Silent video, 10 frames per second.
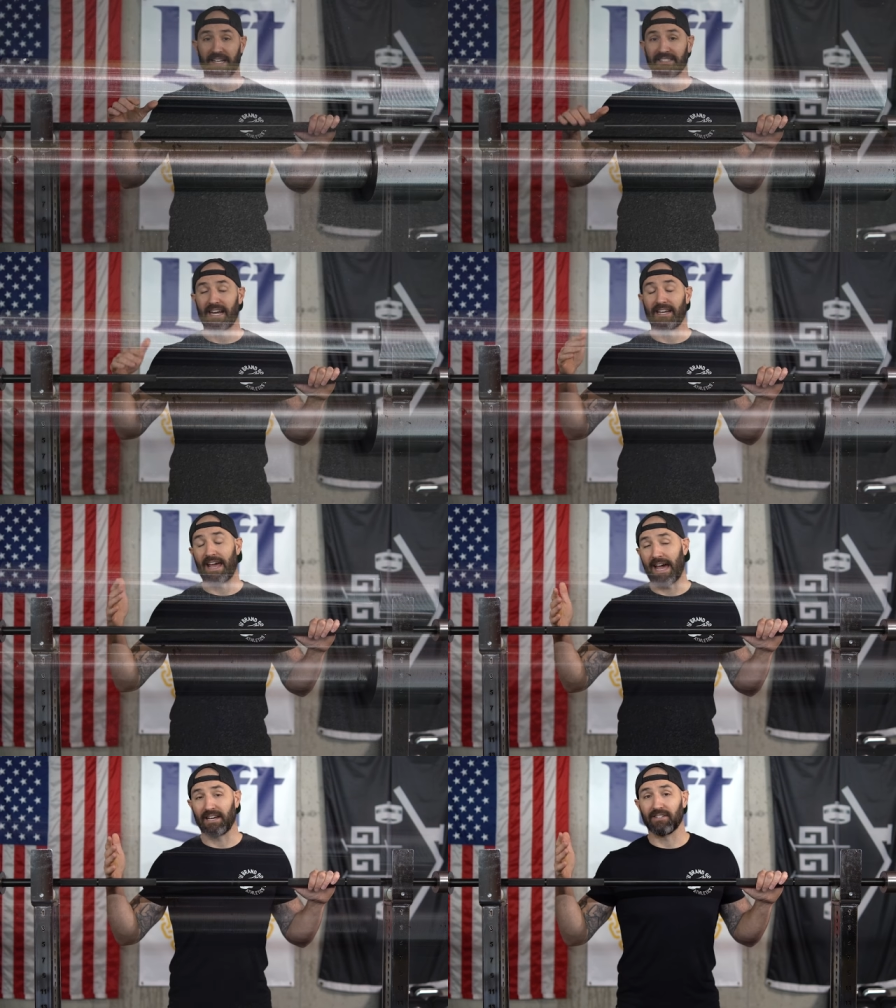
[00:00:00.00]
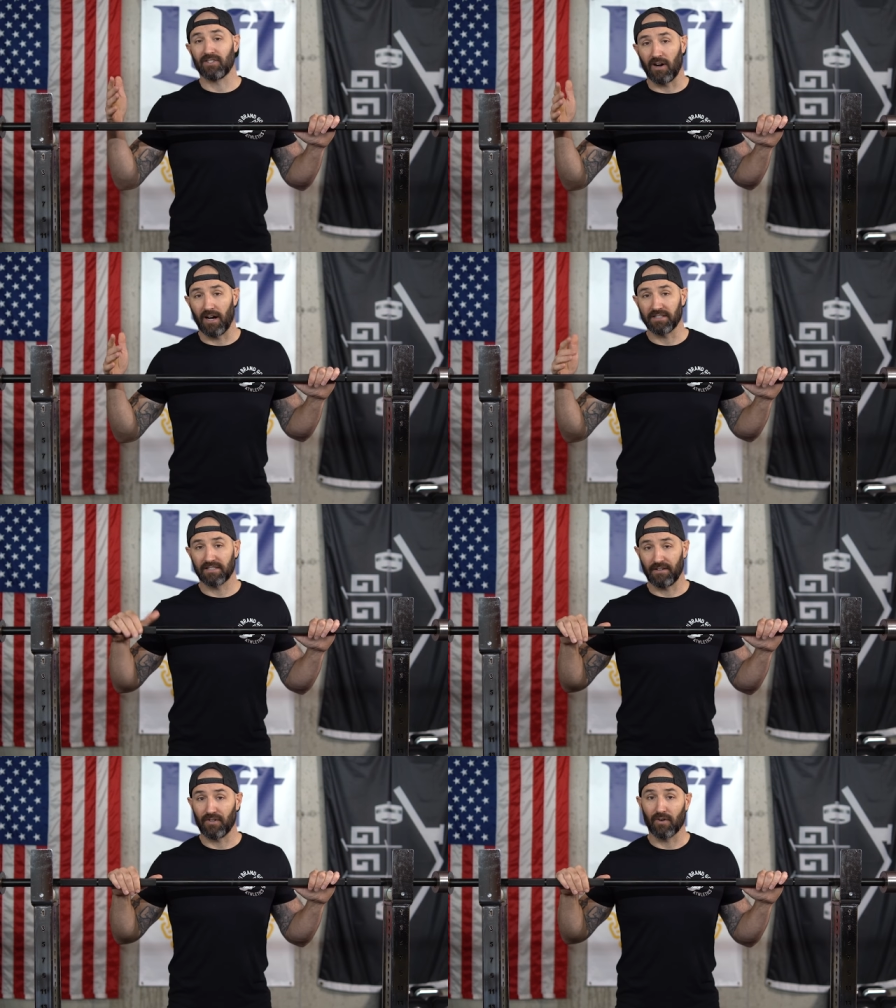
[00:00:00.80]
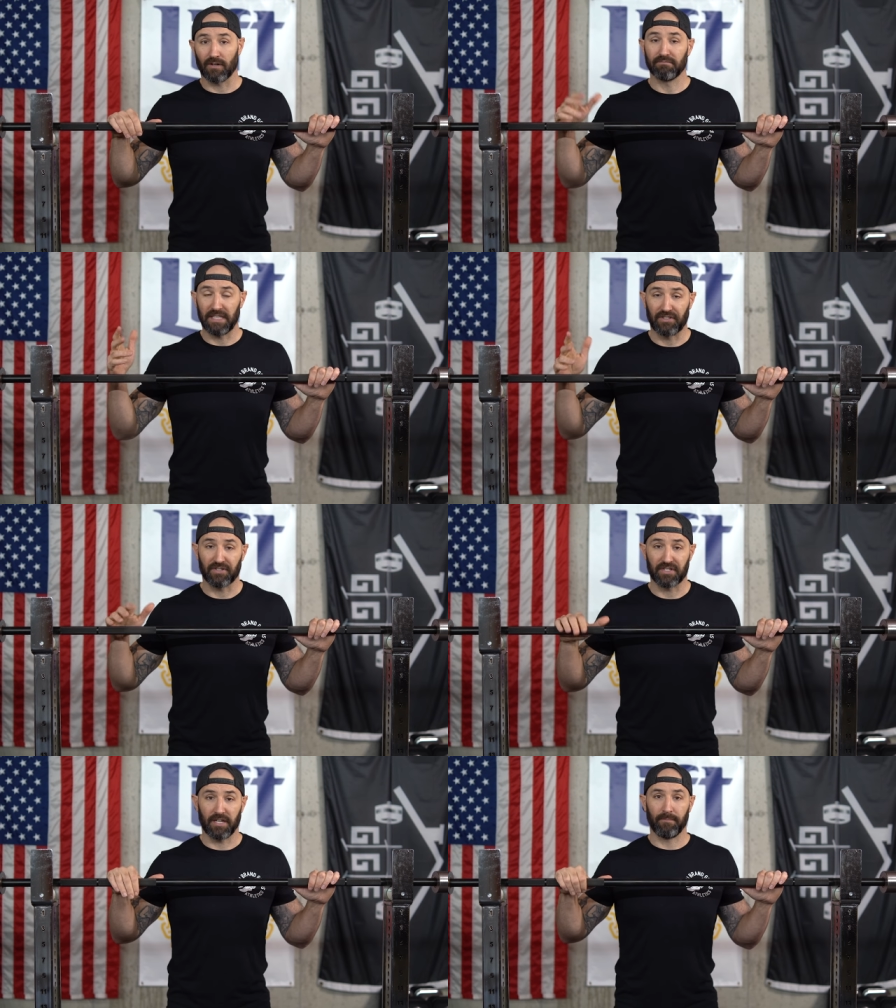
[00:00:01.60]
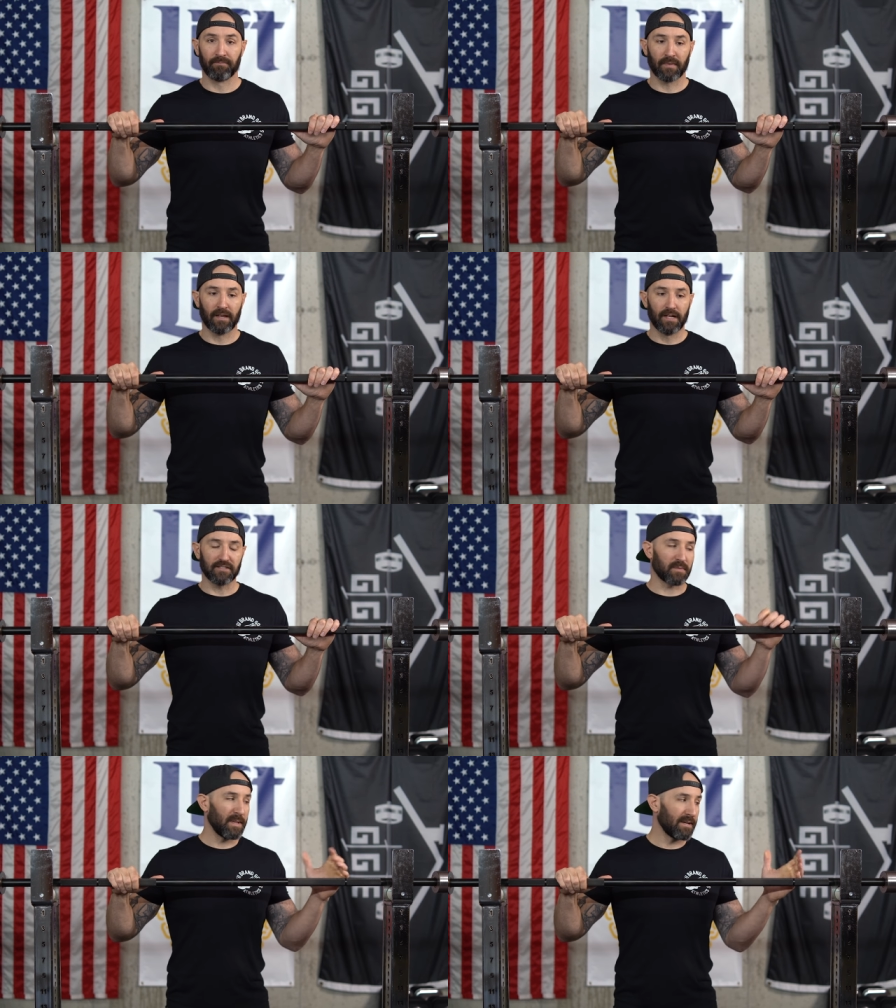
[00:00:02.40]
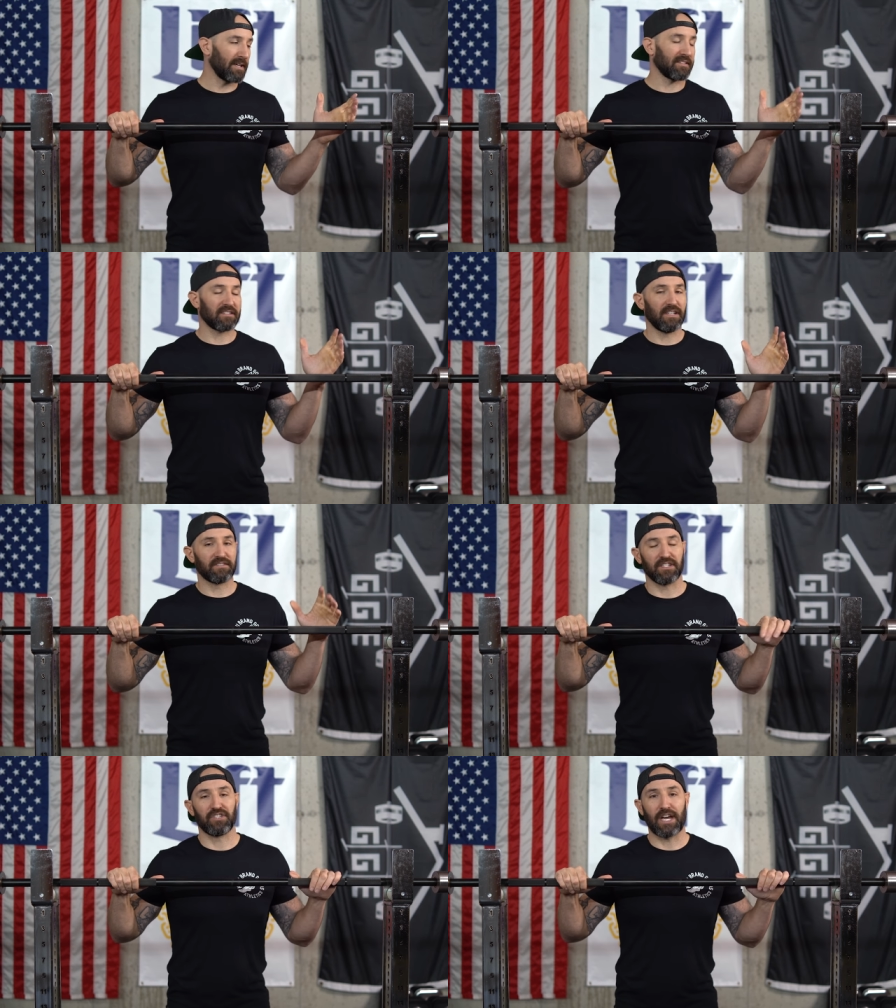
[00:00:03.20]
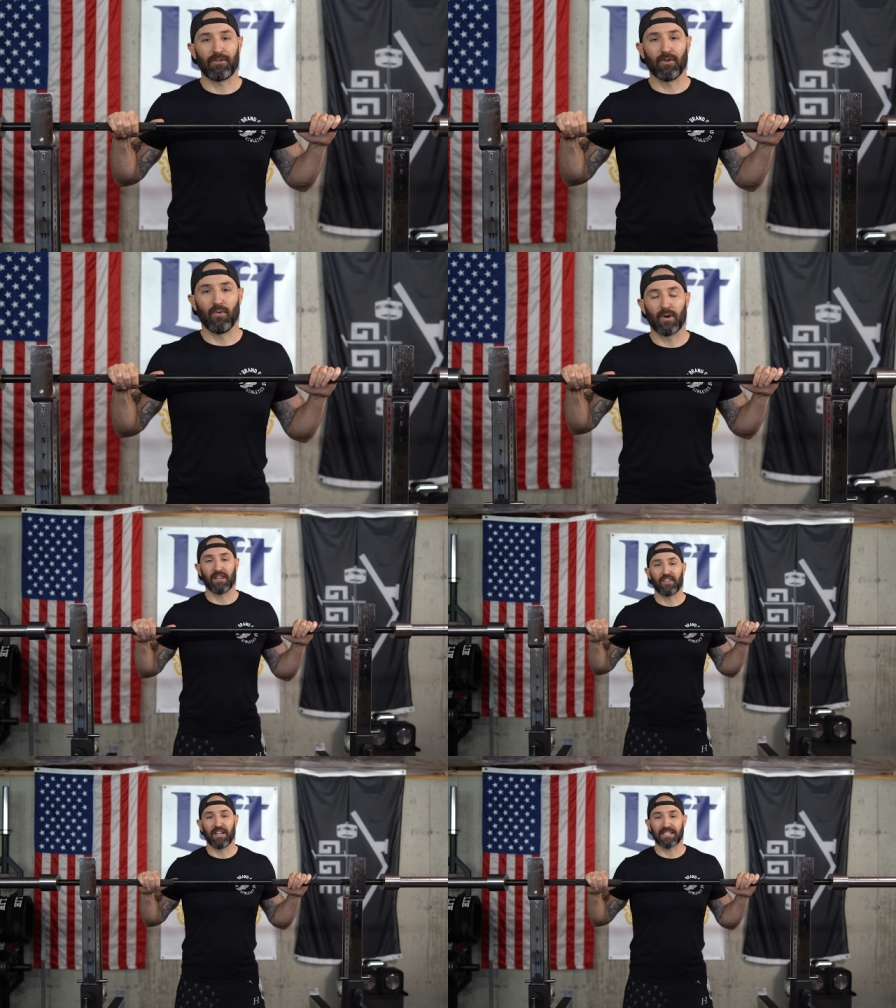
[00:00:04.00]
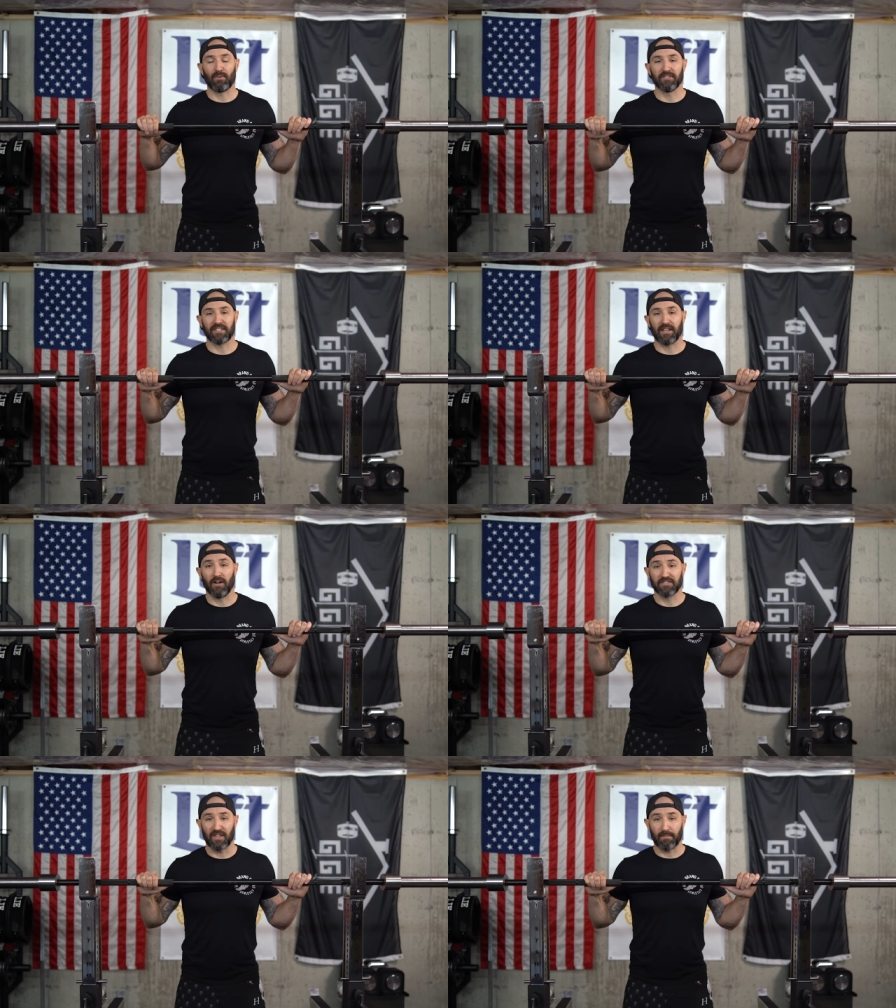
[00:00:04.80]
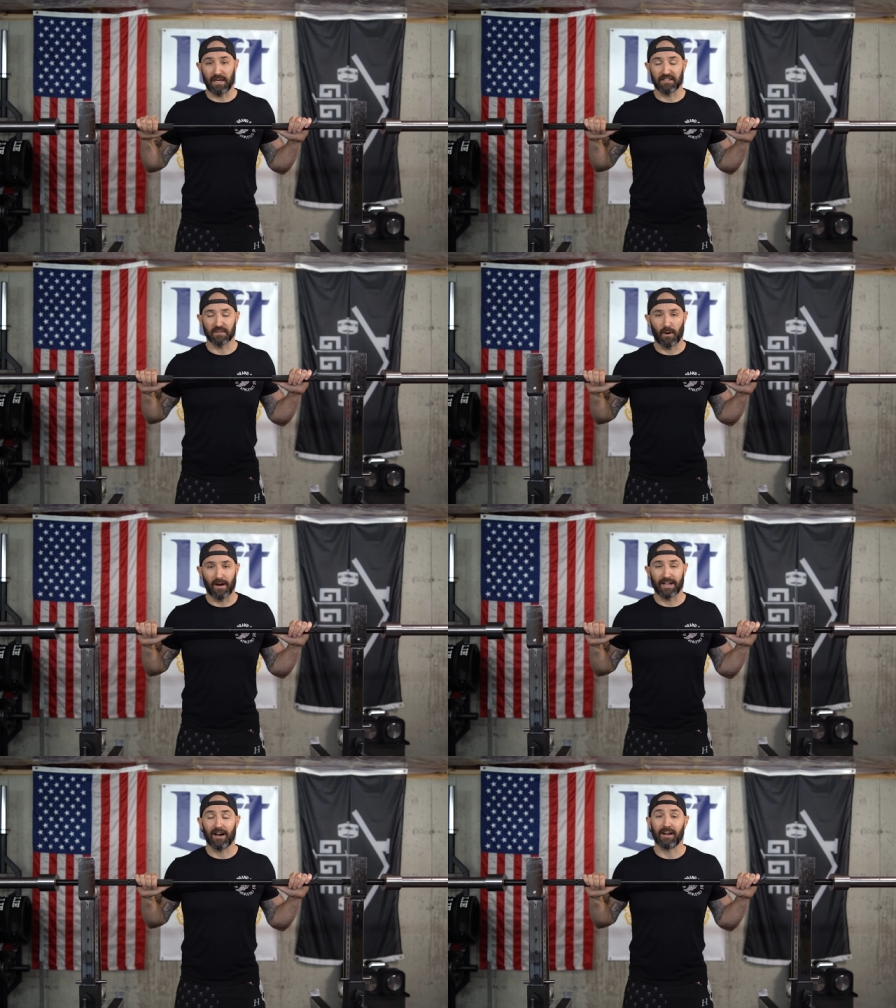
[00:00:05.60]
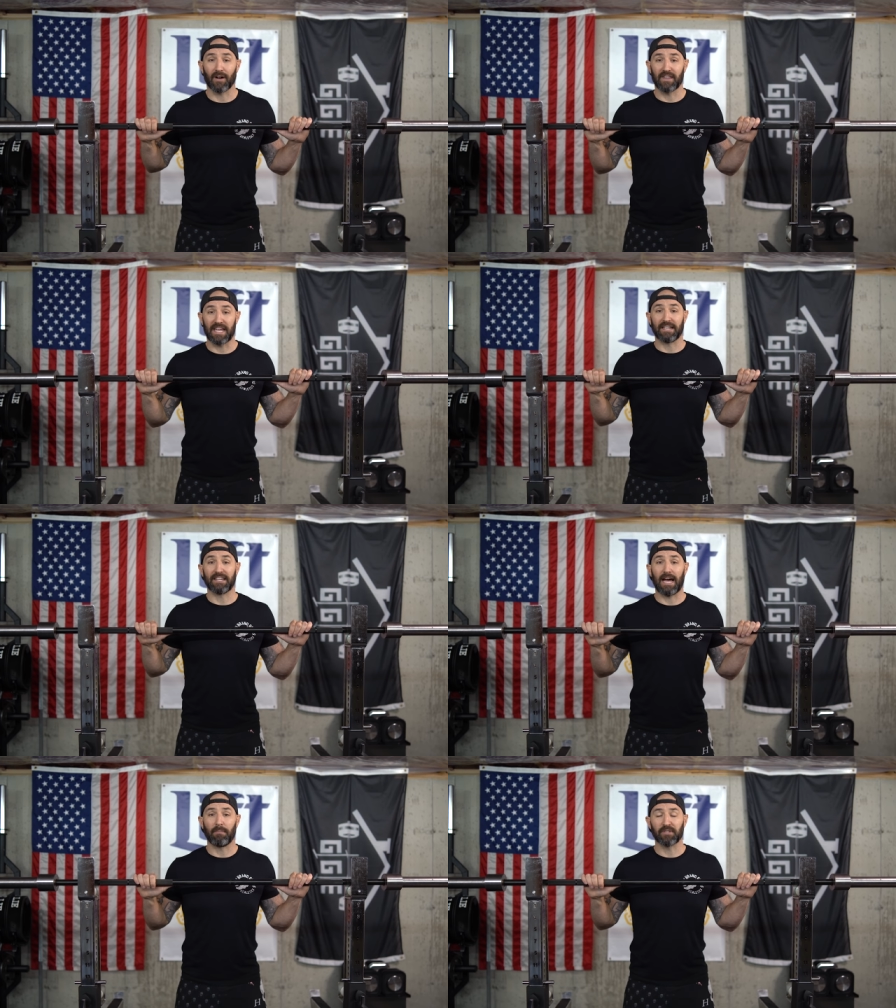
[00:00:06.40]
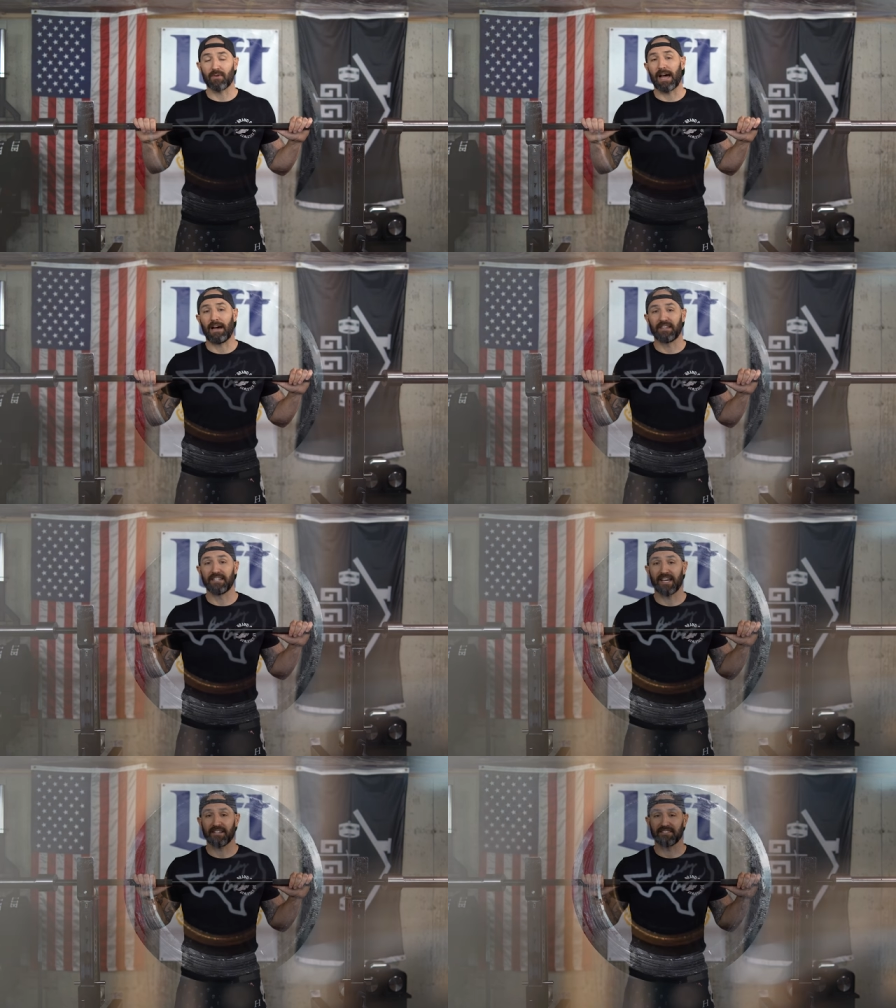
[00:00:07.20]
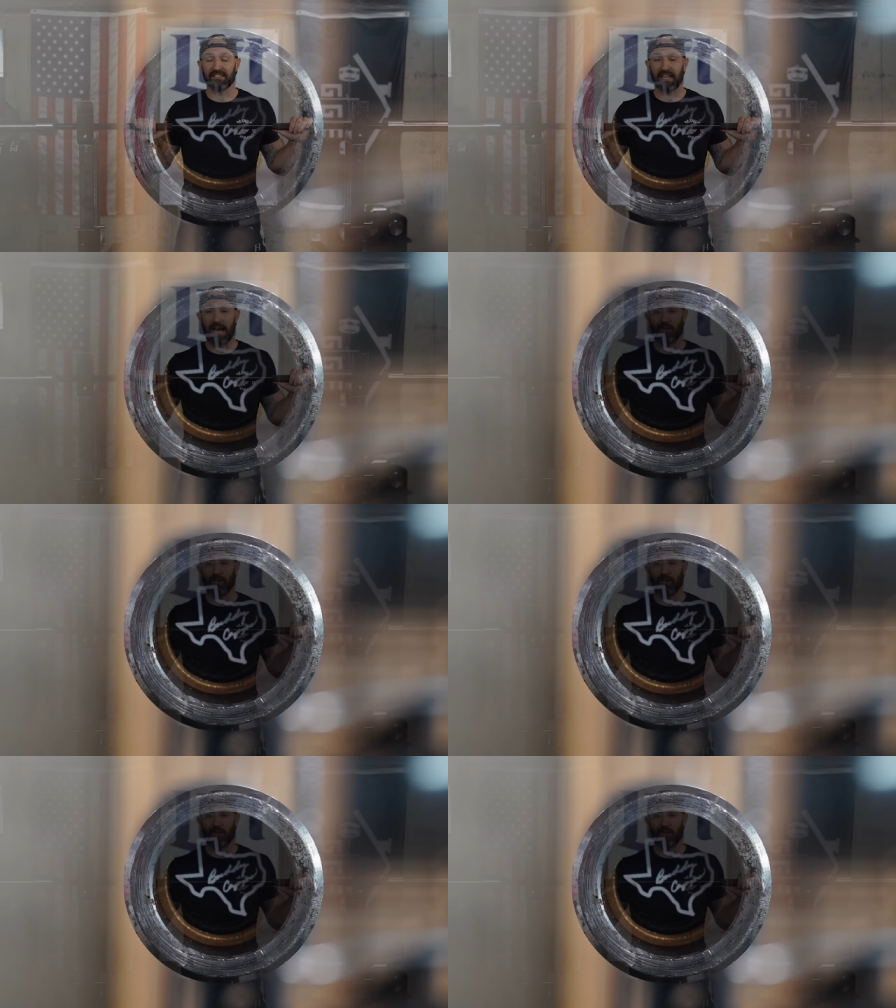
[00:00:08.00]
it is at an added cost if you're interested. So speaking about the sleeves in general, one of the things I will say also that make this bar iconic are the end caps. You have the Texas State